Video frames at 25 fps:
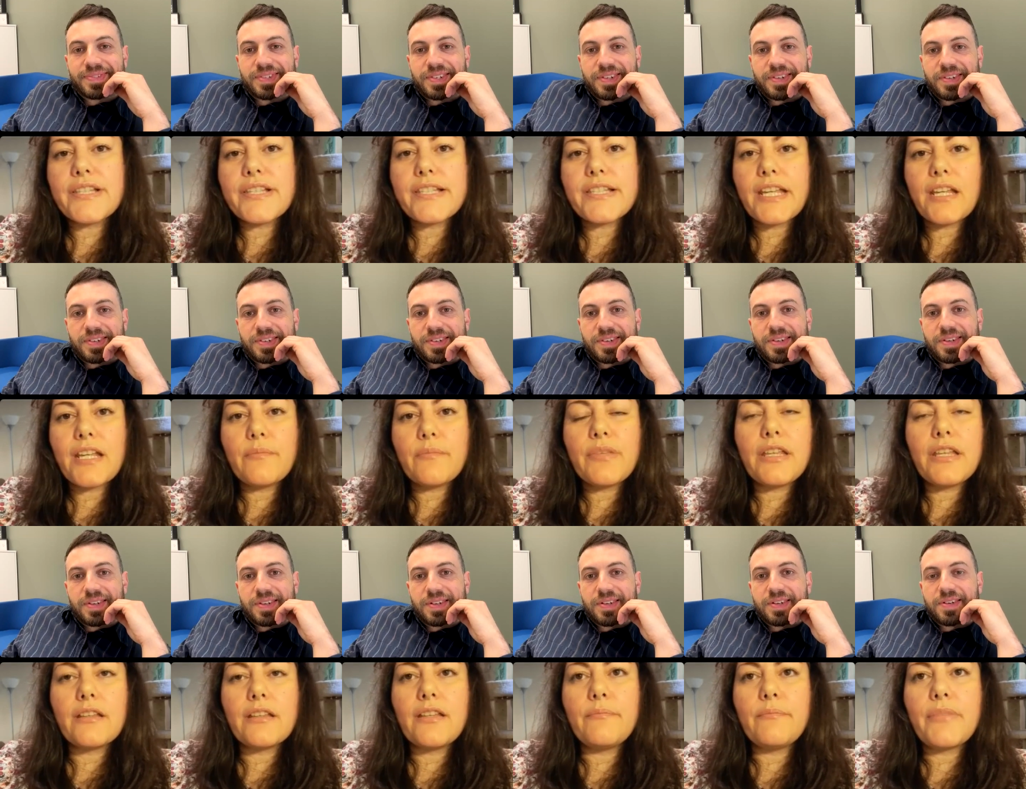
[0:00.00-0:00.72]
Speaker 1: the
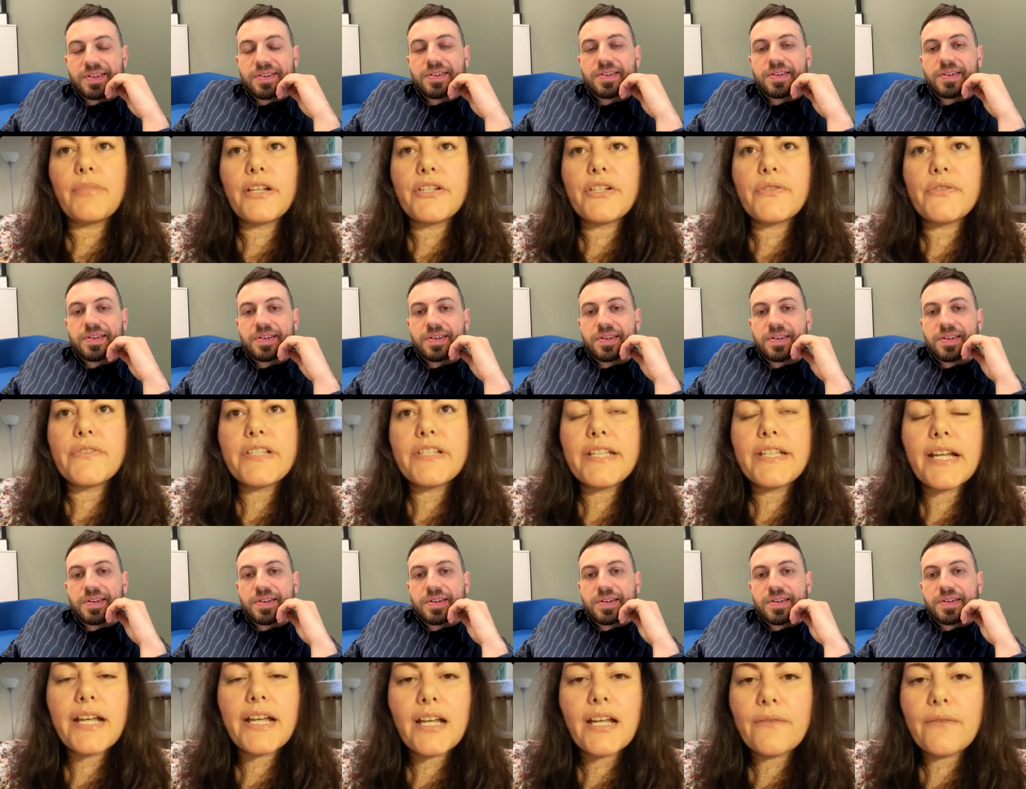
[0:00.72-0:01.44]
same healing by
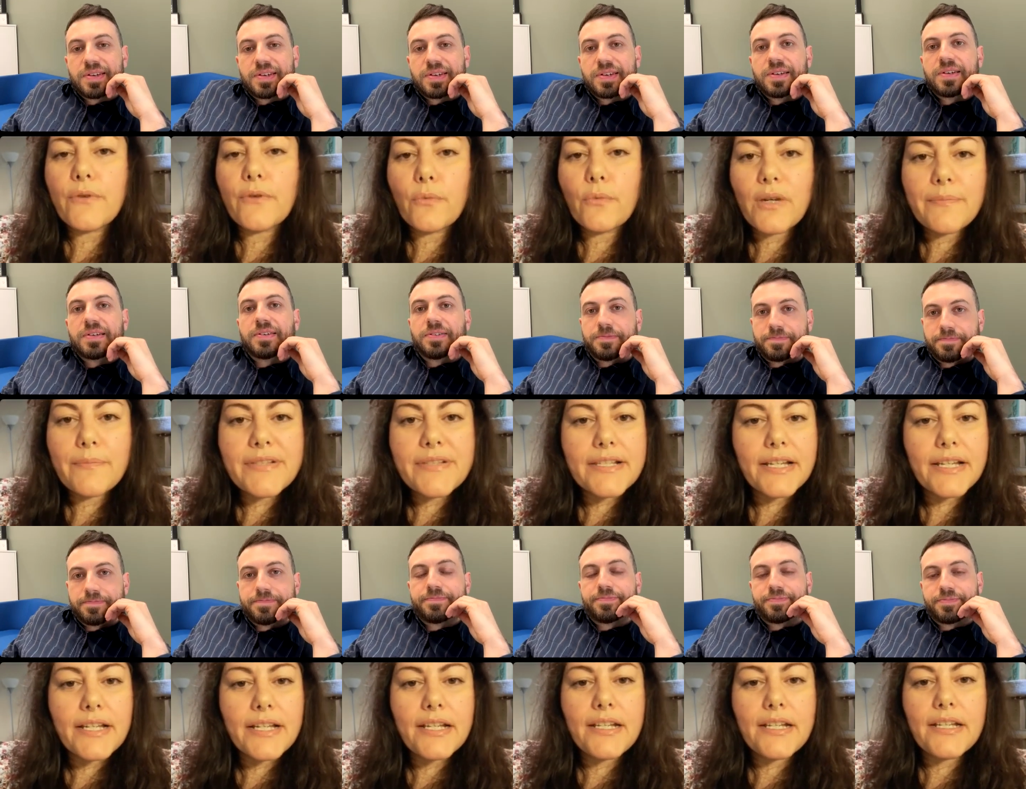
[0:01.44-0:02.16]
Giusi i have a
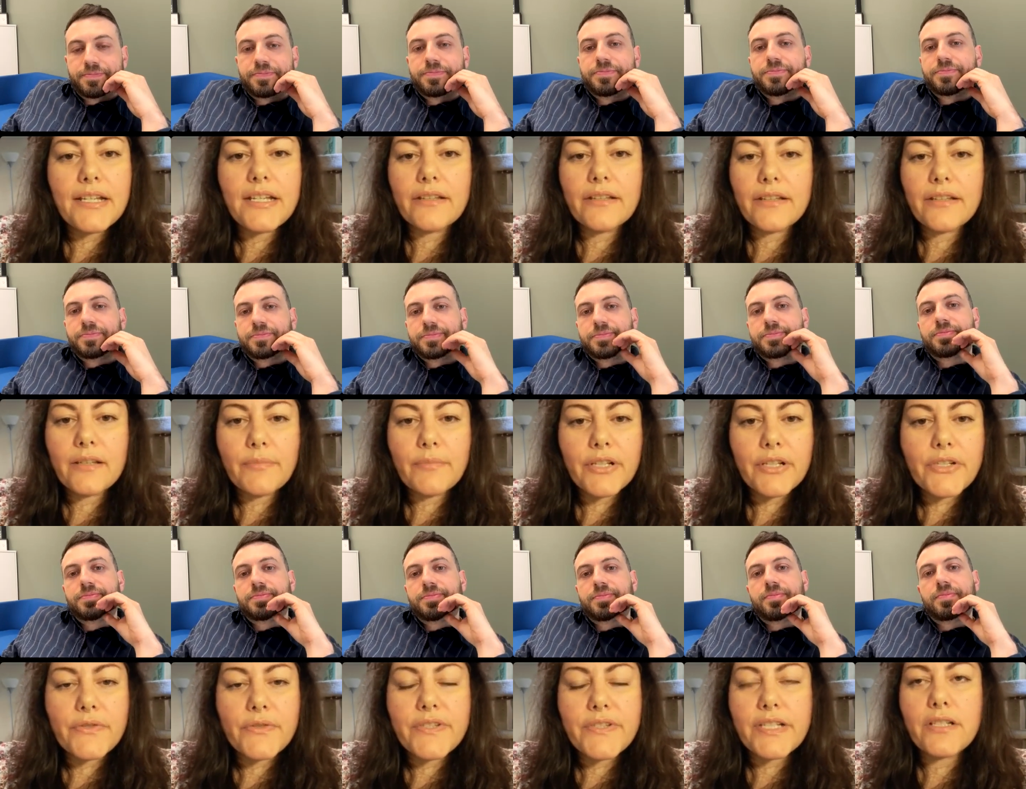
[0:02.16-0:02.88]
website
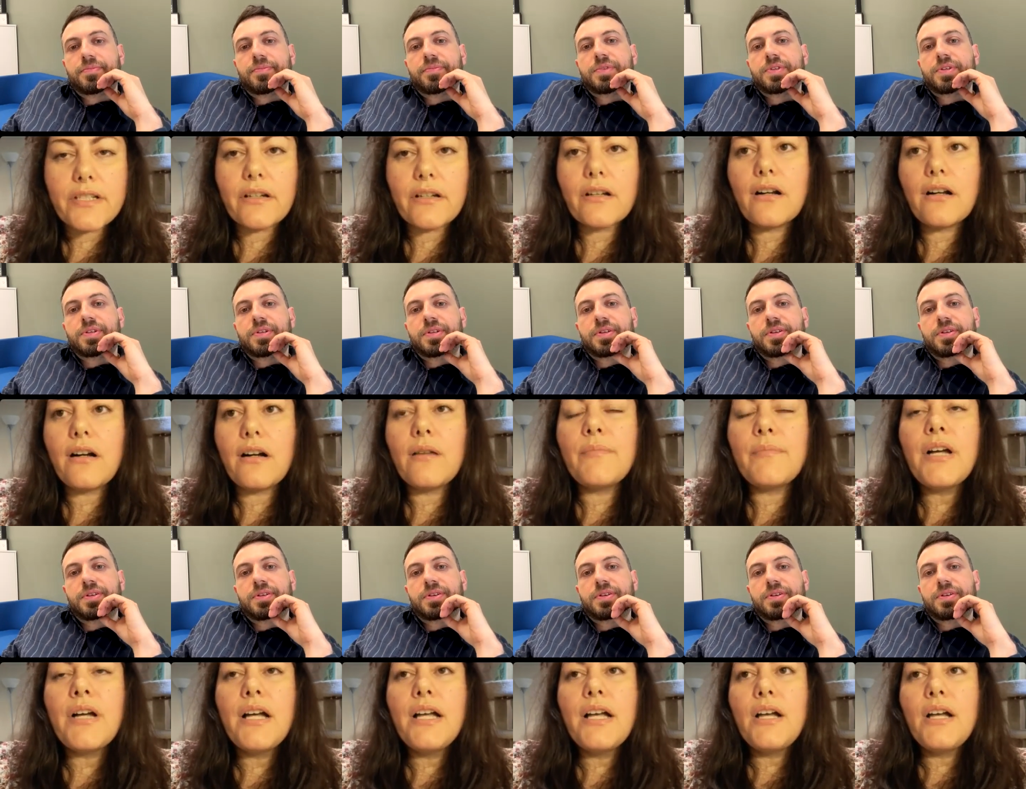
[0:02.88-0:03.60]

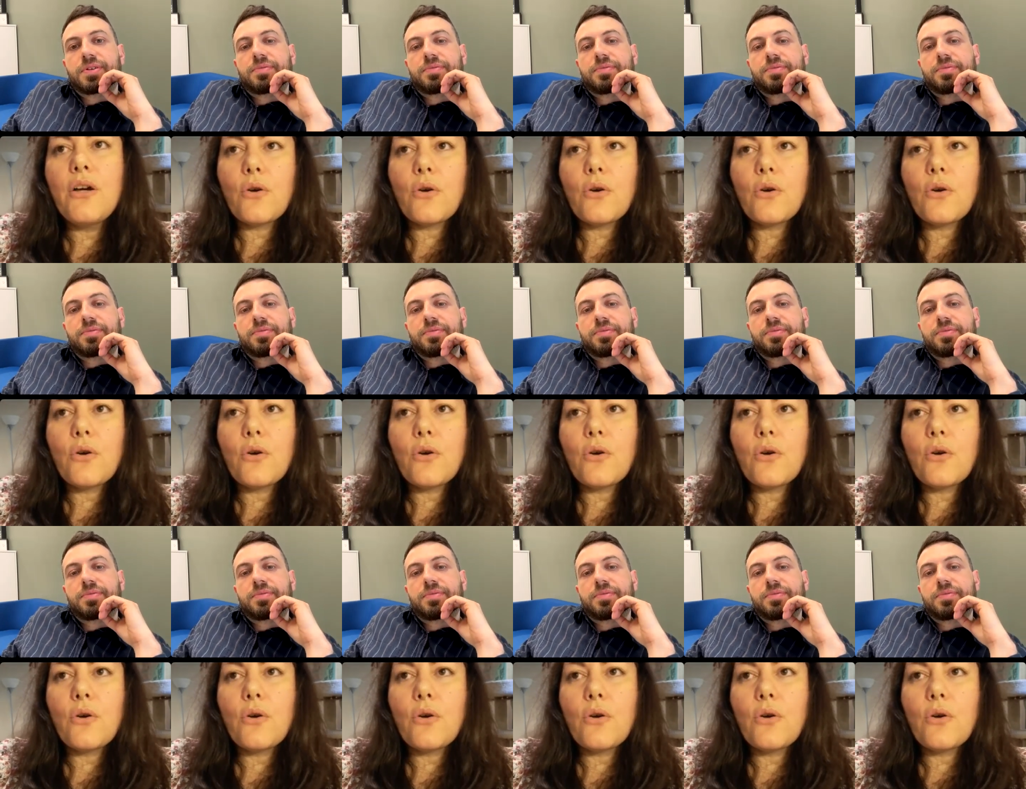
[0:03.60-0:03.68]
healingbygiusi.com